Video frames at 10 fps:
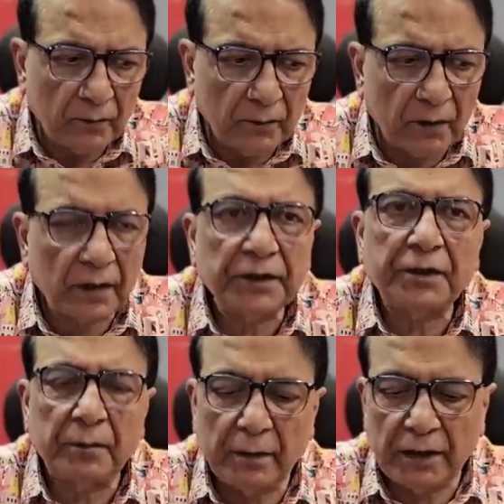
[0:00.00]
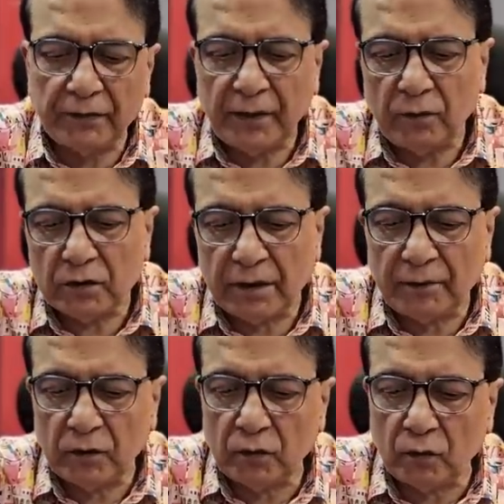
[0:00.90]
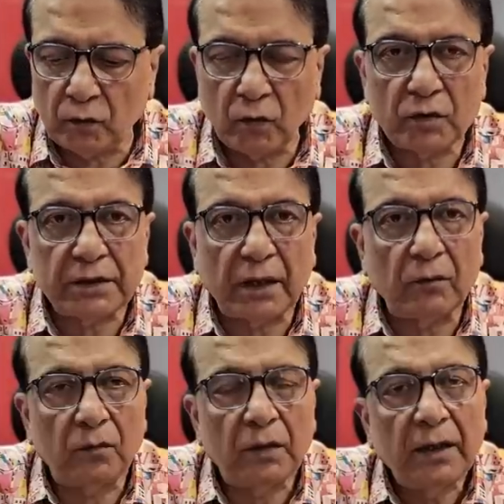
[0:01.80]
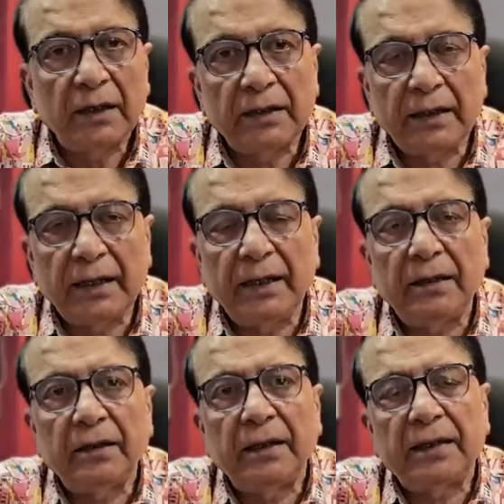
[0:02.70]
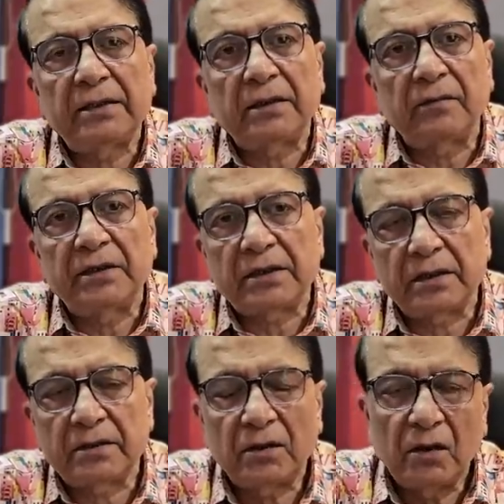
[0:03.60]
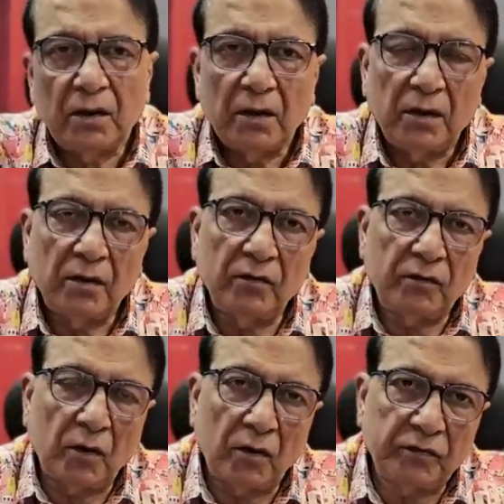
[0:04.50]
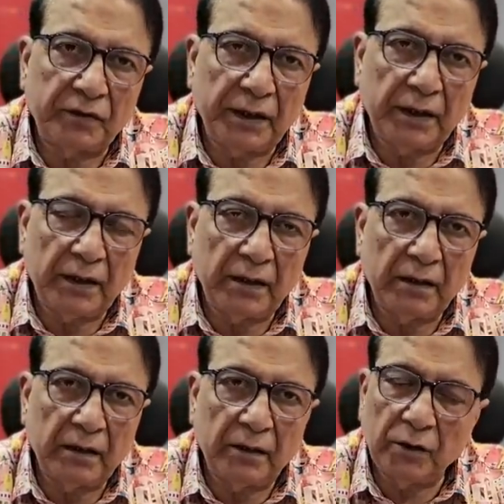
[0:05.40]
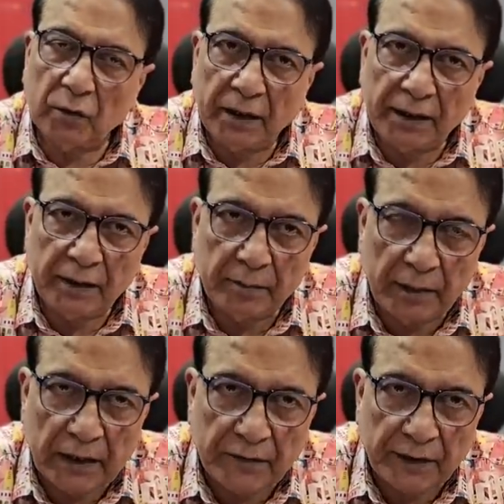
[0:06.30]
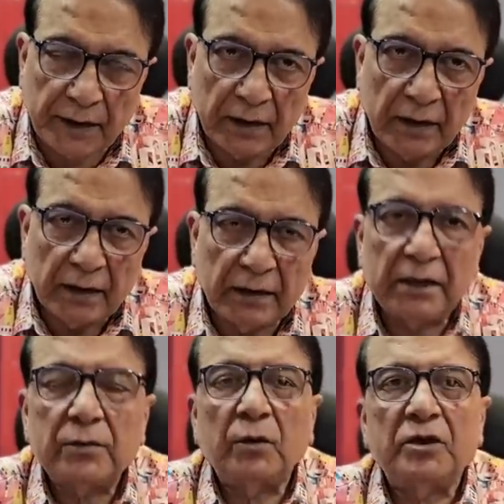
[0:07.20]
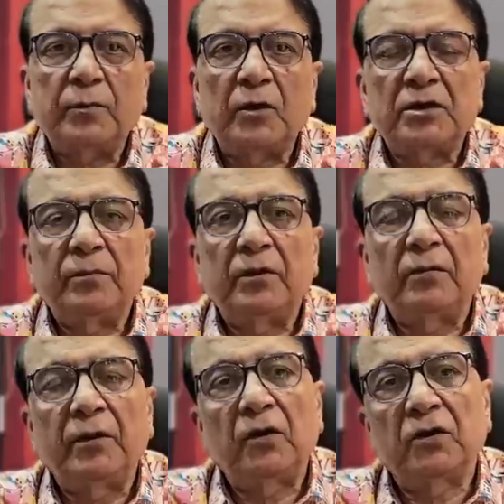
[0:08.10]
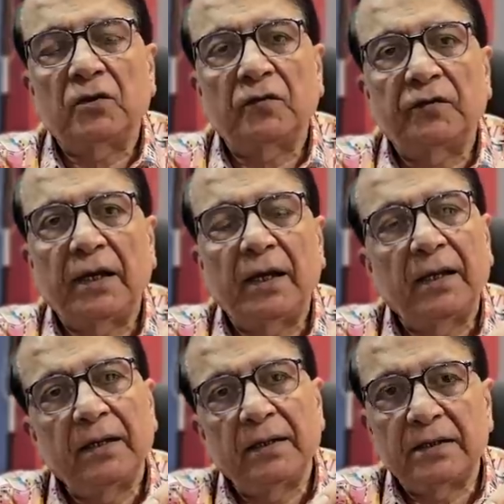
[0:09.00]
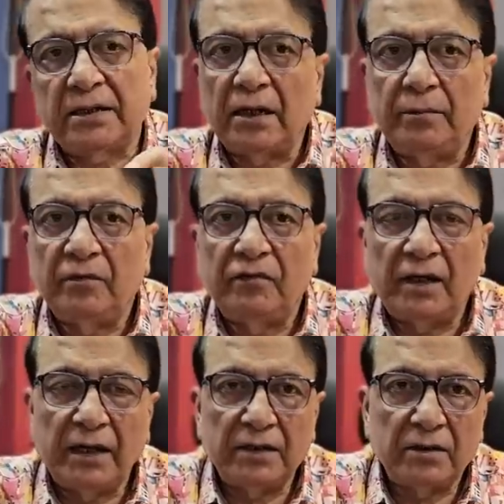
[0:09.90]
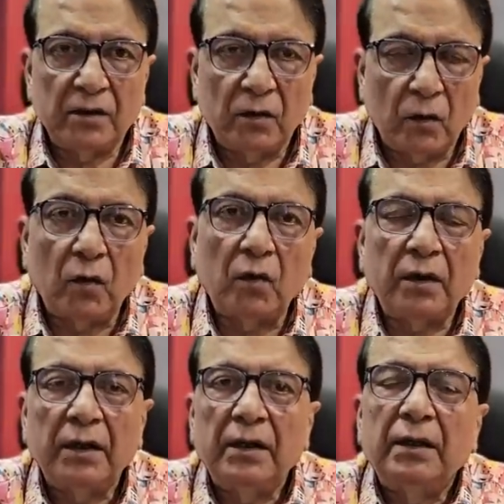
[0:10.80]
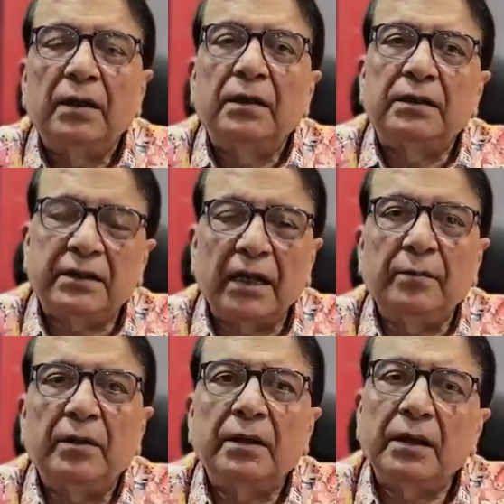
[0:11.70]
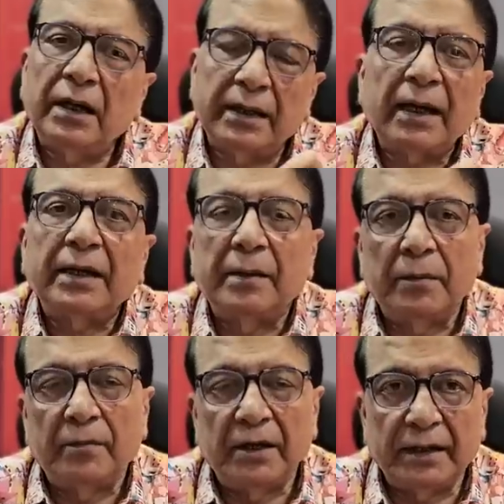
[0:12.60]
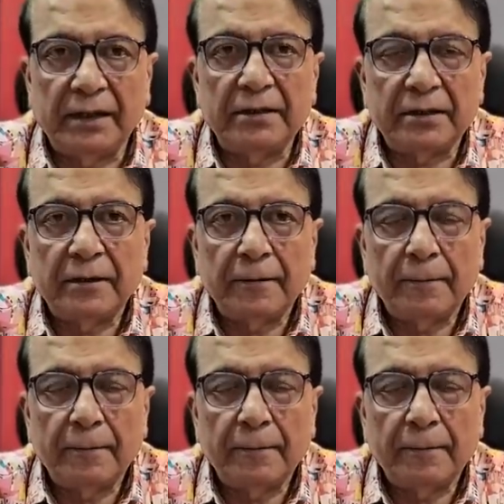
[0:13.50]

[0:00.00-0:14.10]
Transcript: the Russian military was able to close down the internet services uh, of the uh, Ukrainian military. This was possible because of their cyber fires or cyber attack capabilities.